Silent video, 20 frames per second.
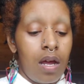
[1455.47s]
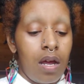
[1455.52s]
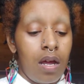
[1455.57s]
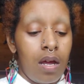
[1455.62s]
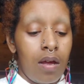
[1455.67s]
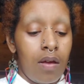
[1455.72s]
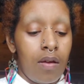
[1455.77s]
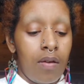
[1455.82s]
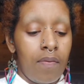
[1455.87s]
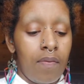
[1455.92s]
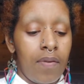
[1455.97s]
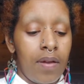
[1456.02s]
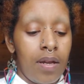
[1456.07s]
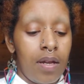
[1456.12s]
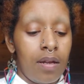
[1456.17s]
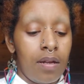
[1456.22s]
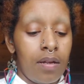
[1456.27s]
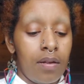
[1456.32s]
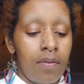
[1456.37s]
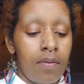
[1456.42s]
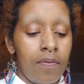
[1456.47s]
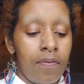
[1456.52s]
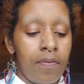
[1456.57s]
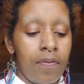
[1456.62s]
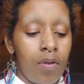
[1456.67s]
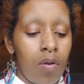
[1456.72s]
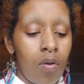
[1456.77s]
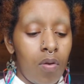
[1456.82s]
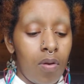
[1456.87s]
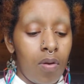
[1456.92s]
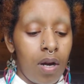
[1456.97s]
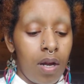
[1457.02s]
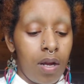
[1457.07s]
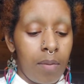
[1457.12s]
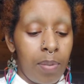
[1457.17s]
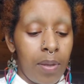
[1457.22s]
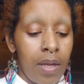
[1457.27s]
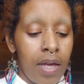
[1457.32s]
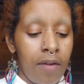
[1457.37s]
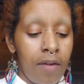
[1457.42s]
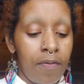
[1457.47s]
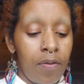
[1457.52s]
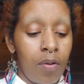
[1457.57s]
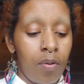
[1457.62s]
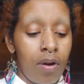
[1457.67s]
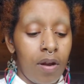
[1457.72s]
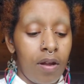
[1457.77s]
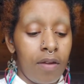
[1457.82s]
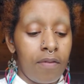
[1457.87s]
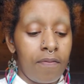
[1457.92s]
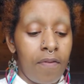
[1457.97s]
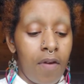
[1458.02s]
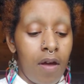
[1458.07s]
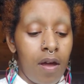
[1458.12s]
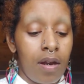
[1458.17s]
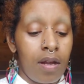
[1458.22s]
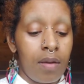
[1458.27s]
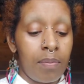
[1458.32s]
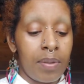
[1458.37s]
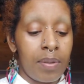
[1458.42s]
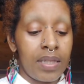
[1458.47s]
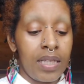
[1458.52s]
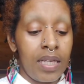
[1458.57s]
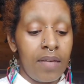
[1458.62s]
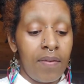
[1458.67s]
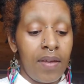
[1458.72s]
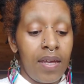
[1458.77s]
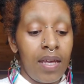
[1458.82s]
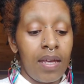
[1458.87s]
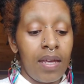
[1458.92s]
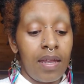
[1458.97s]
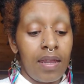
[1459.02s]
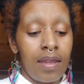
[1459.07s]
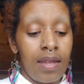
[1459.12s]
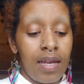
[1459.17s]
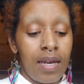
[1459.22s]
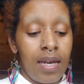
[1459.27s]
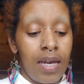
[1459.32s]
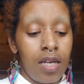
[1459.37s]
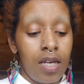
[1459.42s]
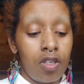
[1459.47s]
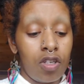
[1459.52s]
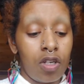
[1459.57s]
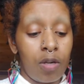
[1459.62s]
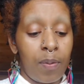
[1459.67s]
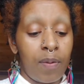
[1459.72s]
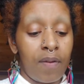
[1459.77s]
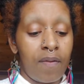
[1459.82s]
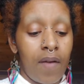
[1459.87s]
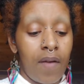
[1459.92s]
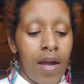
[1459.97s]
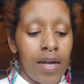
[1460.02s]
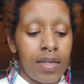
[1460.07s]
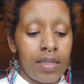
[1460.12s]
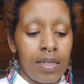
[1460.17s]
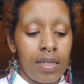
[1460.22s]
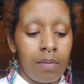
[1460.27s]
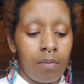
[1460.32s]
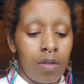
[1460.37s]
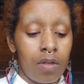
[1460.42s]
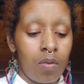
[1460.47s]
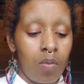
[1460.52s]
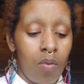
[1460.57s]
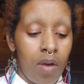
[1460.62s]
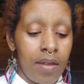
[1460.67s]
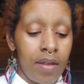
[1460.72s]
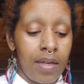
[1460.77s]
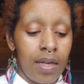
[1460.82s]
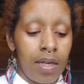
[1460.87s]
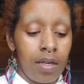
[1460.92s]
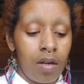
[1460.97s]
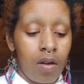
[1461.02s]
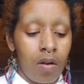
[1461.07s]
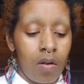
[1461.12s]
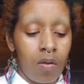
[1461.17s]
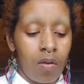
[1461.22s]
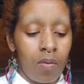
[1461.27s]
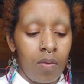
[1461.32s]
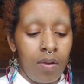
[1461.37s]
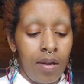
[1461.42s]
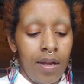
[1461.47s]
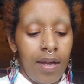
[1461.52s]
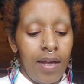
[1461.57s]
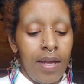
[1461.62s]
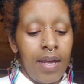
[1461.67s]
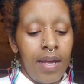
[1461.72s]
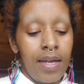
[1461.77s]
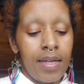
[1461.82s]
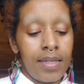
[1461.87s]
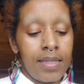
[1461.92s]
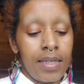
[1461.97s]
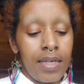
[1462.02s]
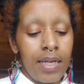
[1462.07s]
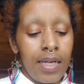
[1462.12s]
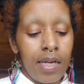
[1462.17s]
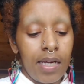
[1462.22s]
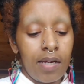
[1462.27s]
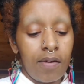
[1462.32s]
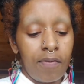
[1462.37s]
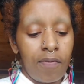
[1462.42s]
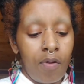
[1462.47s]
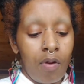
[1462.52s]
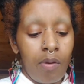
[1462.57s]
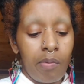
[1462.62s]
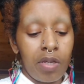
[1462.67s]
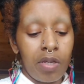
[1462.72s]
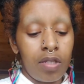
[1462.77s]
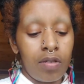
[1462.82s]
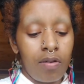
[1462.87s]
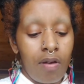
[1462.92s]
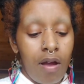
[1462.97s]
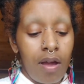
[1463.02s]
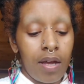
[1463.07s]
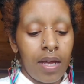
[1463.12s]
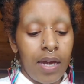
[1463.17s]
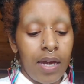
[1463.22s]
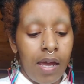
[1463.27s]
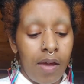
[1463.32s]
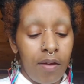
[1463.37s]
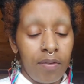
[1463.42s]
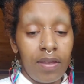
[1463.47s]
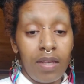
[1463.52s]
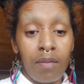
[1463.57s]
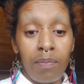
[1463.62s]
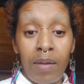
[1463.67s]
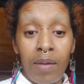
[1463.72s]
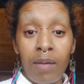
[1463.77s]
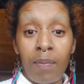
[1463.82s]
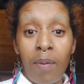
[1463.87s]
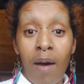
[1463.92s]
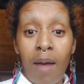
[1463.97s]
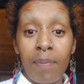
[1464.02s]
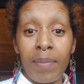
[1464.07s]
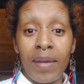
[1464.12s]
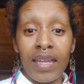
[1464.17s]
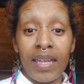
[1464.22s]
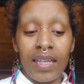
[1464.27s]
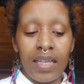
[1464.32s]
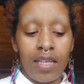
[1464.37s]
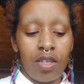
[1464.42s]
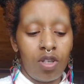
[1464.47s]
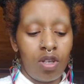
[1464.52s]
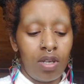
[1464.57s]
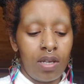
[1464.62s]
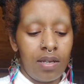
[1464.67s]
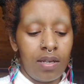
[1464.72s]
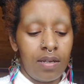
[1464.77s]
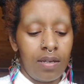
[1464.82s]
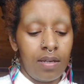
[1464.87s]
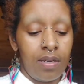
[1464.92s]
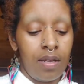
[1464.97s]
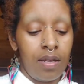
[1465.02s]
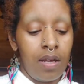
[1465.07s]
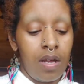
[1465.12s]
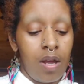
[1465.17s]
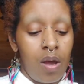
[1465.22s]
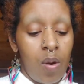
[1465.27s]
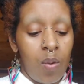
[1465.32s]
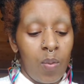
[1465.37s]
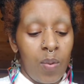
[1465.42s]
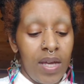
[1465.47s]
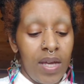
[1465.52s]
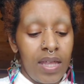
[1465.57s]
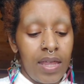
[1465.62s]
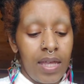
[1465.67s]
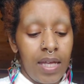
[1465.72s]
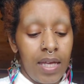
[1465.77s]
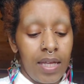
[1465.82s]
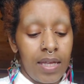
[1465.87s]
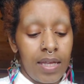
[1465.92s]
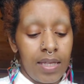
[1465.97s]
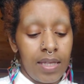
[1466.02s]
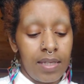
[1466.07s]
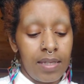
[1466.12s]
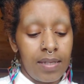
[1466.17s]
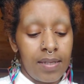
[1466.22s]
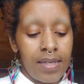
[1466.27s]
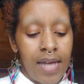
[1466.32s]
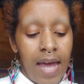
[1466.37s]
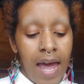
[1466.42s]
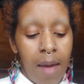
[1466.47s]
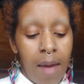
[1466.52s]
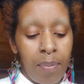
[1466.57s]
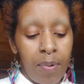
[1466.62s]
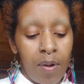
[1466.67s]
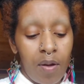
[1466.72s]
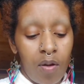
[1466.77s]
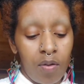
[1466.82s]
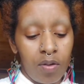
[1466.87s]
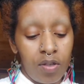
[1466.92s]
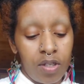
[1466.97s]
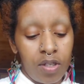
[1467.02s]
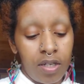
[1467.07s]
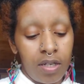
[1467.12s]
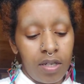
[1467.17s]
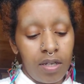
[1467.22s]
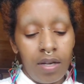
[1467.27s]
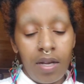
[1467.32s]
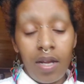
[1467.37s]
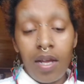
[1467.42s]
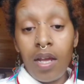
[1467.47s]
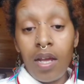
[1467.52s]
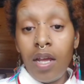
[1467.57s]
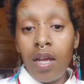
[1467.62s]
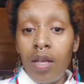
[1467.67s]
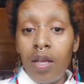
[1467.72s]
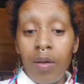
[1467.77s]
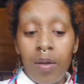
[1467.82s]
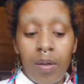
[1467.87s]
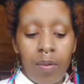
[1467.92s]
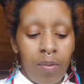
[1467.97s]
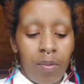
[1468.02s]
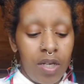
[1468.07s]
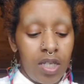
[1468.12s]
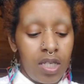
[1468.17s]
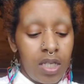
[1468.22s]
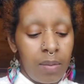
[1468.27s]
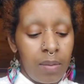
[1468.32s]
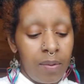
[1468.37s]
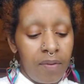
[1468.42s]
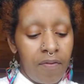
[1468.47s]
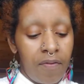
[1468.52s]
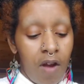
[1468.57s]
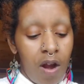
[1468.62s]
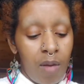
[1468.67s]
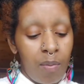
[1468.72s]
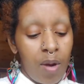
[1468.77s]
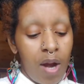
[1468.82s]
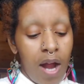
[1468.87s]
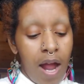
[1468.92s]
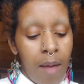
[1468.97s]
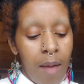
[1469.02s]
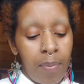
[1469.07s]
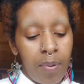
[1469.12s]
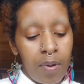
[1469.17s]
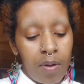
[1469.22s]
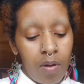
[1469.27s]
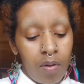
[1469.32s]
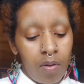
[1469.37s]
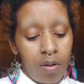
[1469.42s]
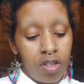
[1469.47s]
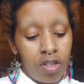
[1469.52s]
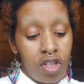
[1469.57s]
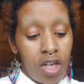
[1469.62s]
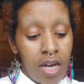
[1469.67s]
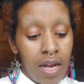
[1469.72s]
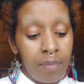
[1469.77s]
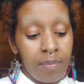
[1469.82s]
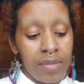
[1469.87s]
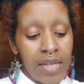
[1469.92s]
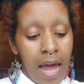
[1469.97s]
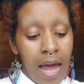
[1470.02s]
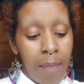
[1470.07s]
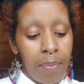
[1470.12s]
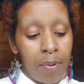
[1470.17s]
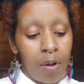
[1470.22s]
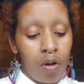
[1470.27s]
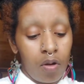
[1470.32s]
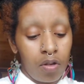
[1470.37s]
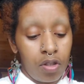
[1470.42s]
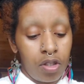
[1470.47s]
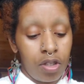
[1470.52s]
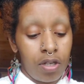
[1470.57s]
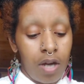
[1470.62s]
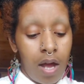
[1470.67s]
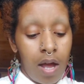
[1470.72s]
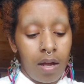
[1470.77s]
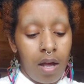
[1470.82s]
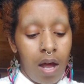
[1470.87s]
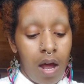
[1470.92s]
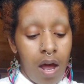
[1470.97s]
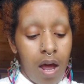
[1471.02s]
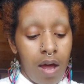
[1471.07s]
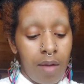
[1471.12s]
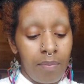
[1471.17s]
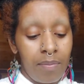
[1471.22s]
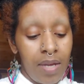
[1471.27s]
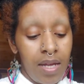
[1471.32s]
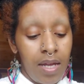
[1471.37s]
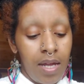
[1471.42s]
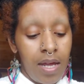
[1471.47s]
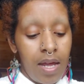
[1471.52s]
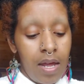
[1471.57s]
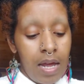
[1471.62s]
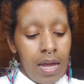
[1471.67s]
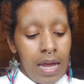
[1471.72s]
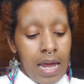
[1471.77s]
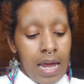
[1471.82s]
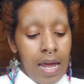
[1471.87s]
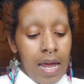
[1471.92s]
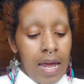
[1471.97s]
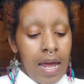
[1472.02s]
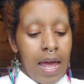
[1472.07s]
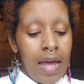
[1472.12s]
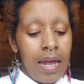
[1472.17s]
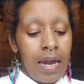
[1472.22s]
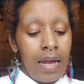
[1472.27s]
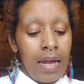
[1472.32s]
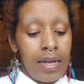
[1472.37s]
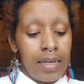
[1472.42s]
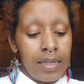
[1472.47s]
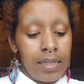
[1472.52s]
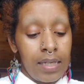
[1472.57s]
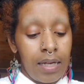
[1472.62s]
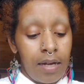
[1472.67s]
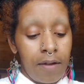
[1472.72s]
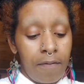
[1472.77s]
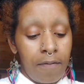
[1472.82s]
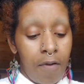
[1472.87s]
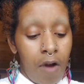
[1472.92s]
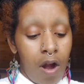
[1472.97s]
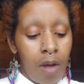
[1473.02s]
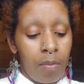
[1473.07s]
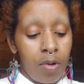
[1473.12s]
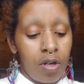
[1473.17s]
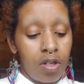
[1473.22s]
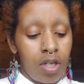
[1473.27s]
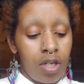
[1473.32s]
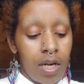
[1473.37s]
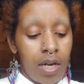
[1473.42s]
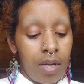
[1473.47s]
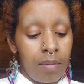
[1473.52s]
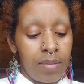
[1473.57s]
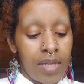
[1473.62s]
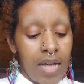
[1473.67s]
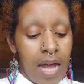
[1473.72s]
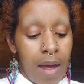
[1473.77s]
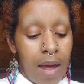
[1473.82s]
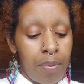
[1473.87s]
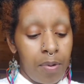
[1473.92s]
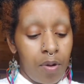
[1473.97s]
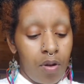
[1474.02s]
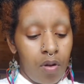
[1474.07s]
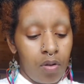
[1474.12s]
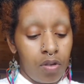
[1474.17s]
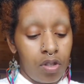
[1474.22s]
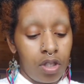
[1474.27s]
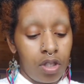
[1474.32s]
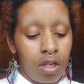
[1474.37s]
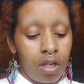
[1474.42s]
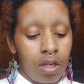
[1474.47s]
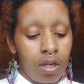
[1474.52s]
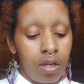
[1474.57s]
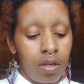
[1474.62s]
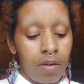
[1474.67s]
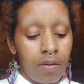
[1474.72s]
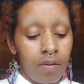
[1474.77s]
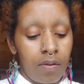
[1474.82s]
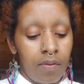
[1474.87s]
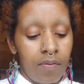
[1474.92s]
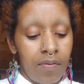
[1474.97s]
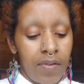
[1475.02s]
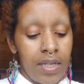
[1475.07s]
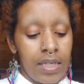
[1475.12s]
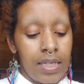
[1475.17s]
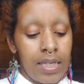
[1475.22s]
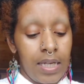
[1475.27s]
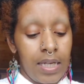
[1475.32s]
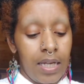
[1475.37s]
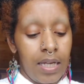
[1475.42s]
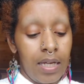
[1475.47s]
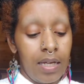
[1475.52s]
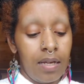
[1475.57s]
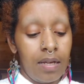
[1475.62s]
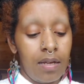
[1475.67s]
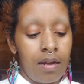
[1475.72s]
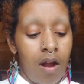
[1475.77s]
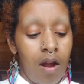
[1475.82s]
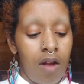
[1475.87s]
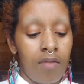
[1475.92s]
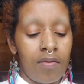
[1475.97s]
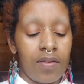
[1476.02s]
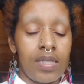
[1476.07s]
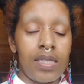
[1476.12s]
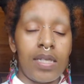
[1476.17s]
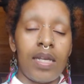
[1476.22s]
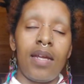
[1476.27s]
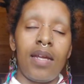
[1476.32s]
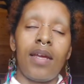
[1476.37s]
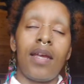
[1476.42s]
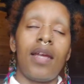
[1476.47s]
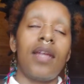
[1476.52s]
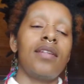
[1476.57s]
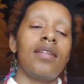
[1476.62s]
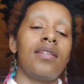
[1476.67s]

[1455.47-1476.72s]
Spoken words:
of plant flora and fauna, believing that nature provides them with what they know is needed to form a strong and healthy bee population. We think this is apiculture. You can reach them at farmerjamesapiculture.com and Insta Farmer James Apiculture VT, harvesting